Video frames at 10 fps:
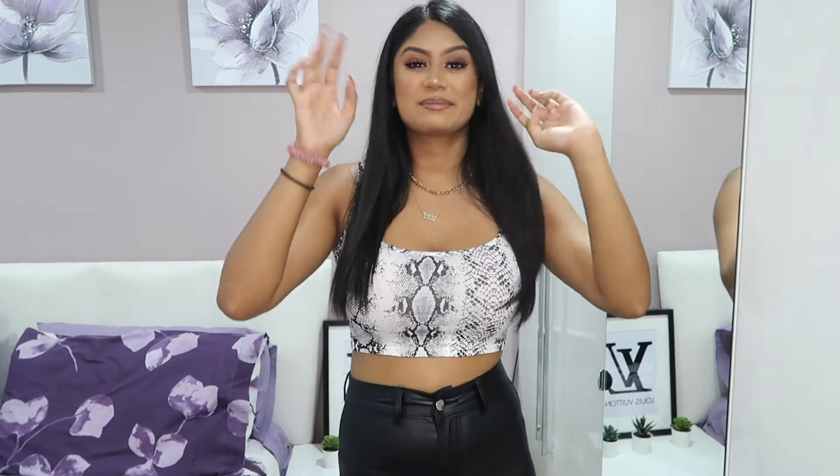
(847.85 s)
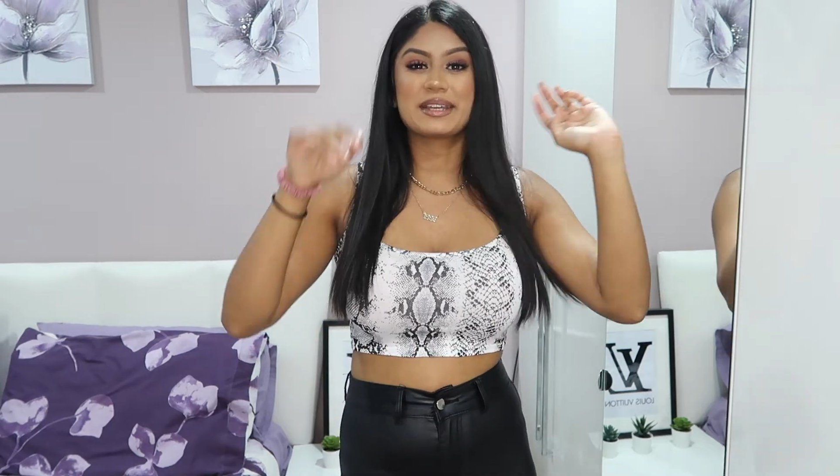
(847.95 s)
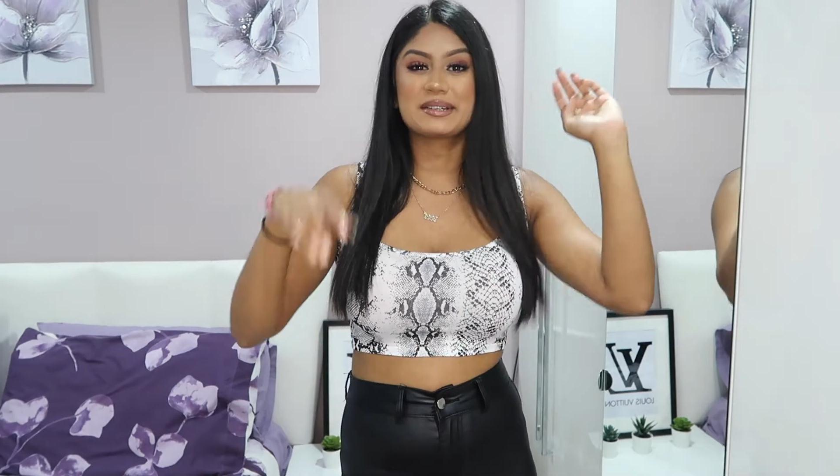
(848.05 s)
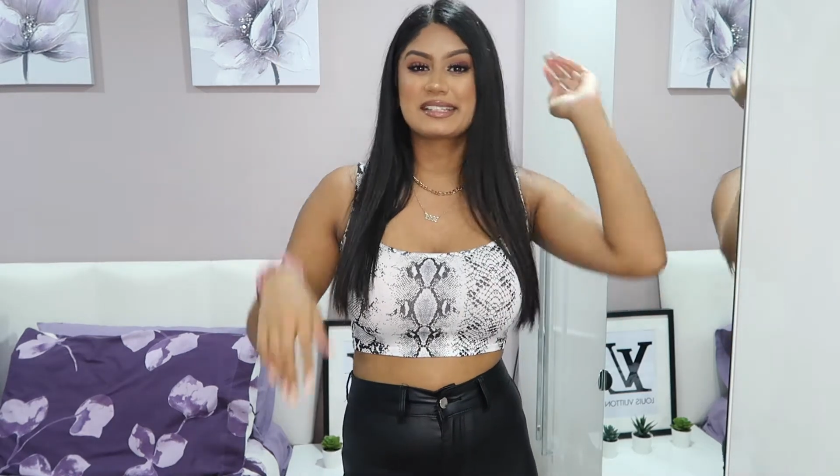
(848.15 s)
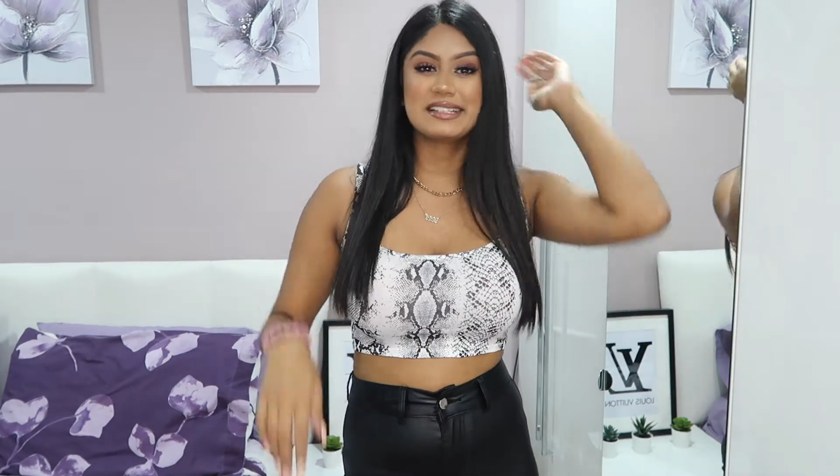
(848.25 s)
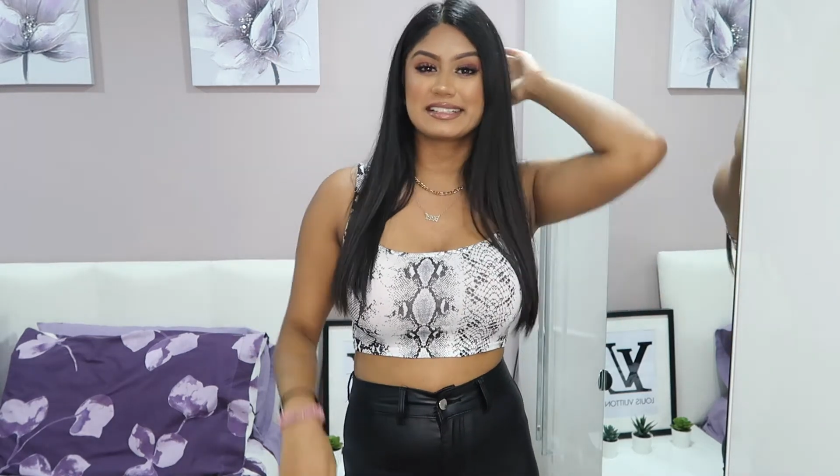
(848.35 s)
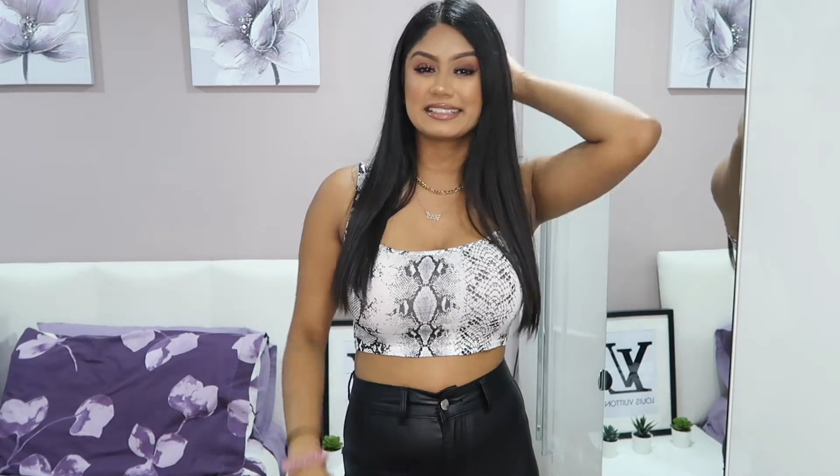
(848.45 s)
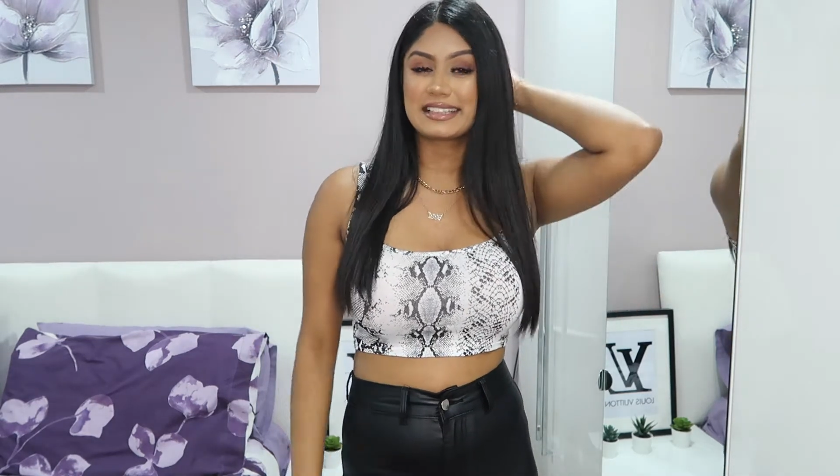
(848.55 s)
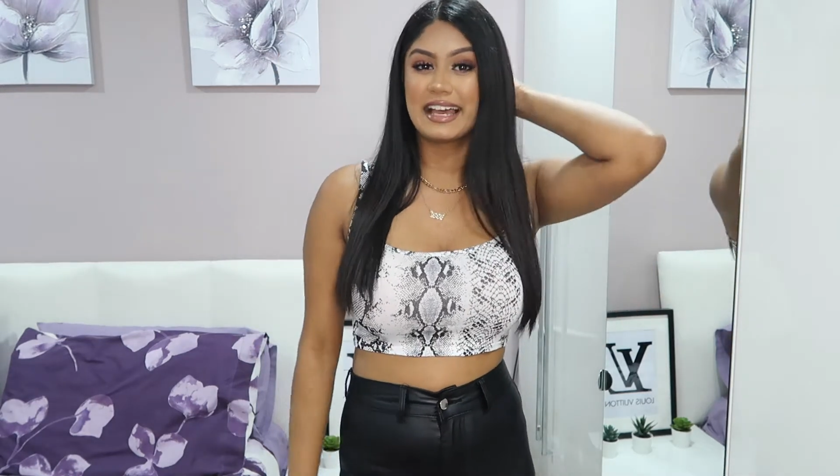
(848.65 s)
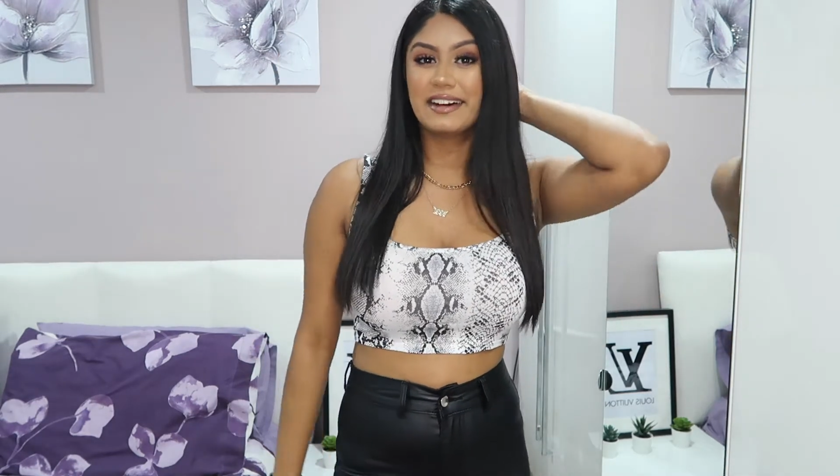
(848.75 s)
PLT
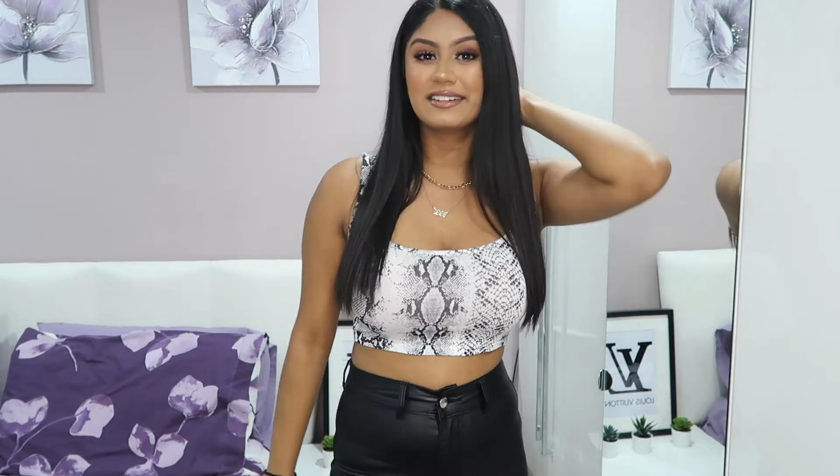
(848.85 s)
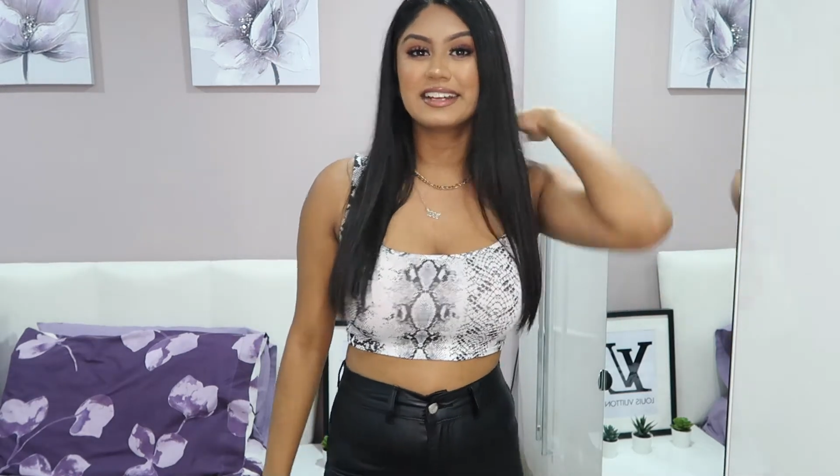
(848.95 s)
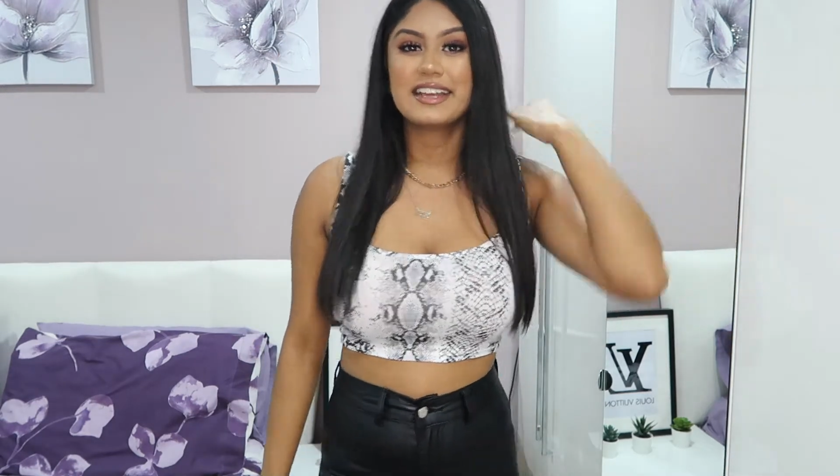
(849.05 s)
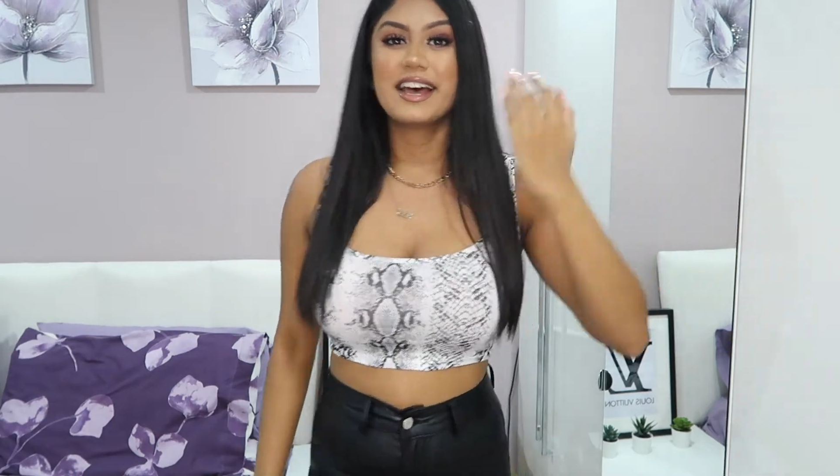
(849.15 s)
discount.